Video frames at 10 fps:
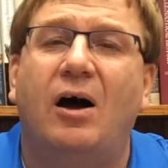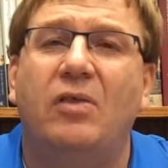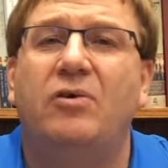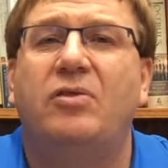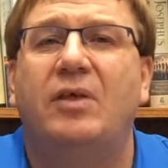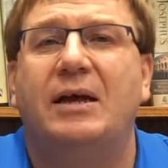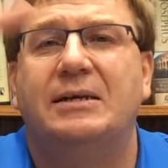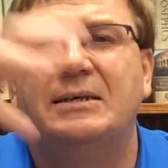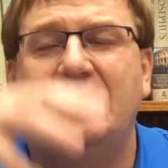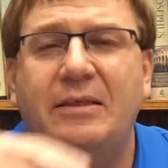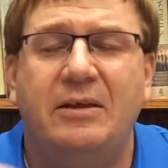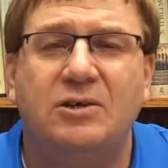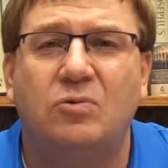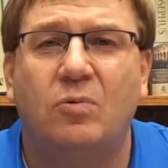other things in this